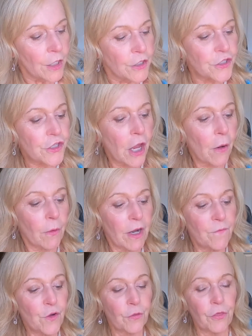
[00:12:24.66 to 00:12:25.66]
So
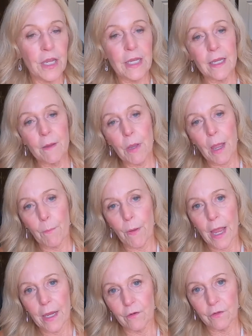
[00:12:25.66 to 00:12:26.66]
if you're thinking about
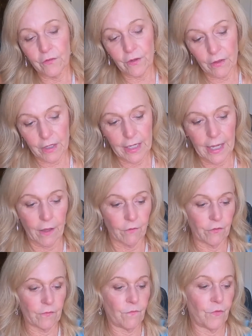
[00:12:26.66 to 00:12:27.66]
buying or selling a
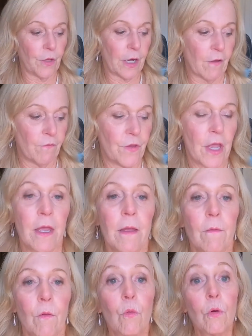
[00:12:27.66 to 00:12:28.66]
house in Philadelphia
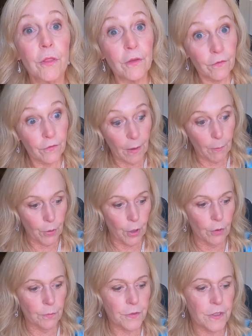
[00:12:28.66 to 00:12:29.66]
or the
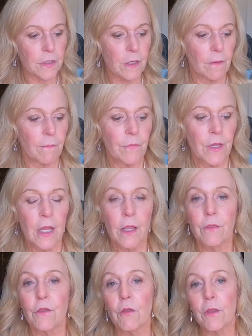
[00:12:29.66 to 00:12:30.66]
suburbs,
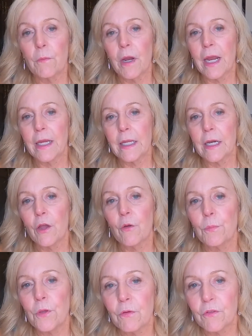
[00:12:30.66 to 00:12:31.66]
the only way I can
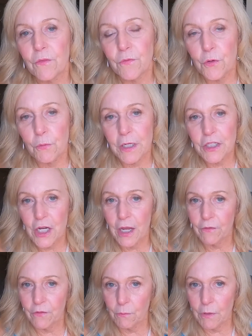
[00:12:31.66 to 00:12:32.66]
help you is if you reach
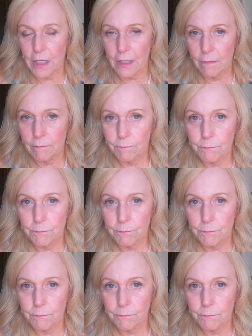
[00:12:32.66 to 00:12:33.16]
out to me.